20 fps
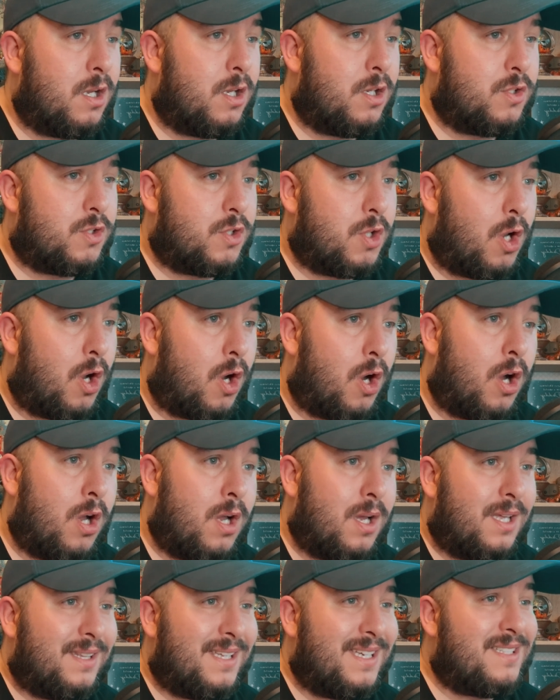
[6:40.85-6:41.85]
So
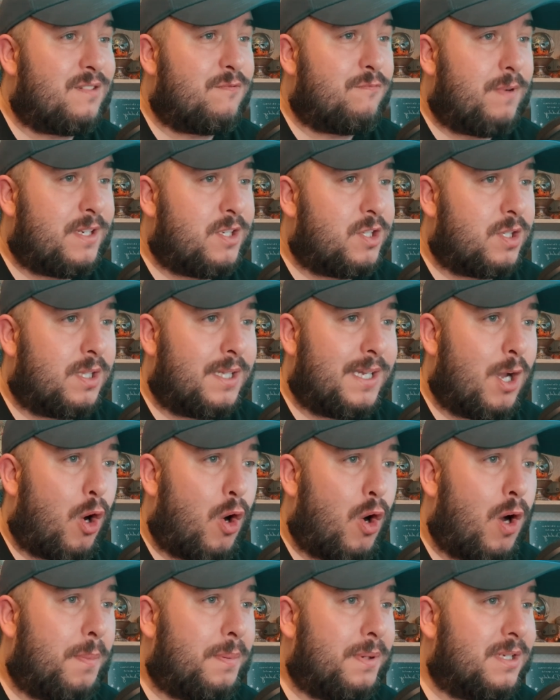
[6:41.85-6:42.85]
this originally
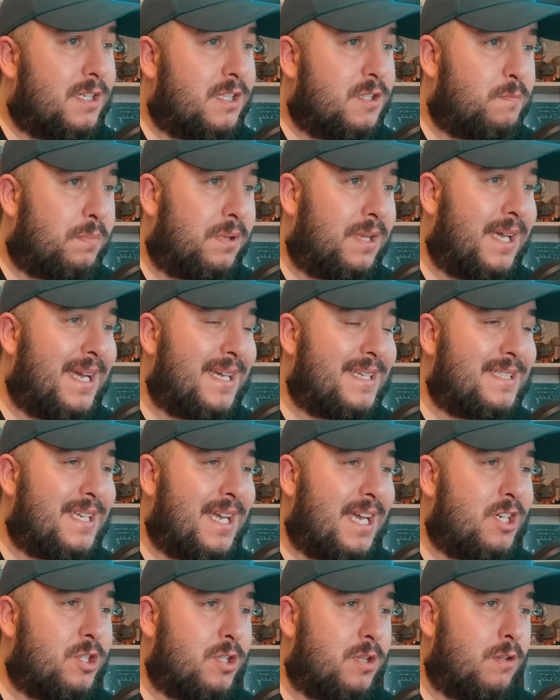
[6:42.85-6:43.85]
opened as
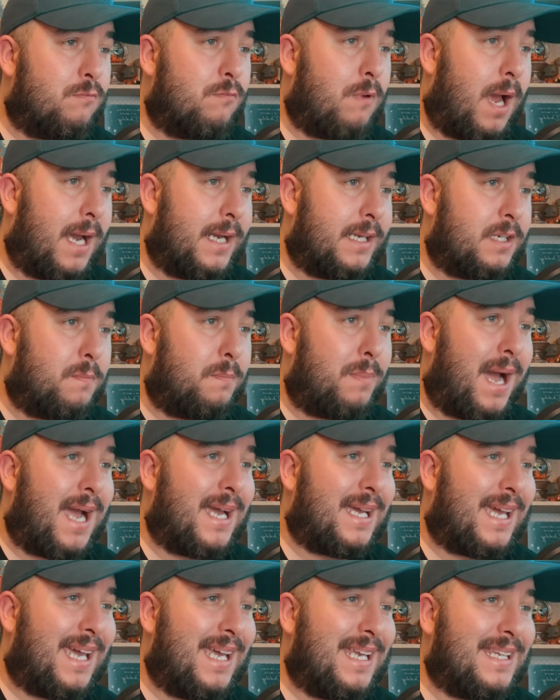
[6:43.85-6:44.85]
PlayStation The Ride
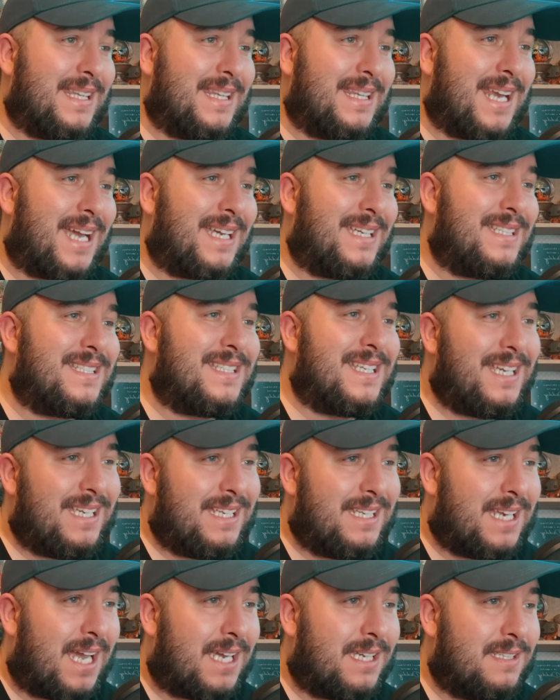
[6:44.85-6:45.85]
back in
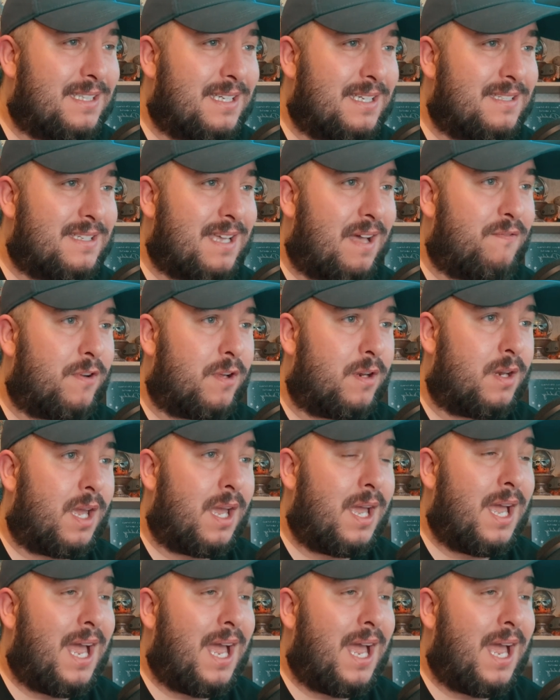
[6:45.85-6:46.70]
1997,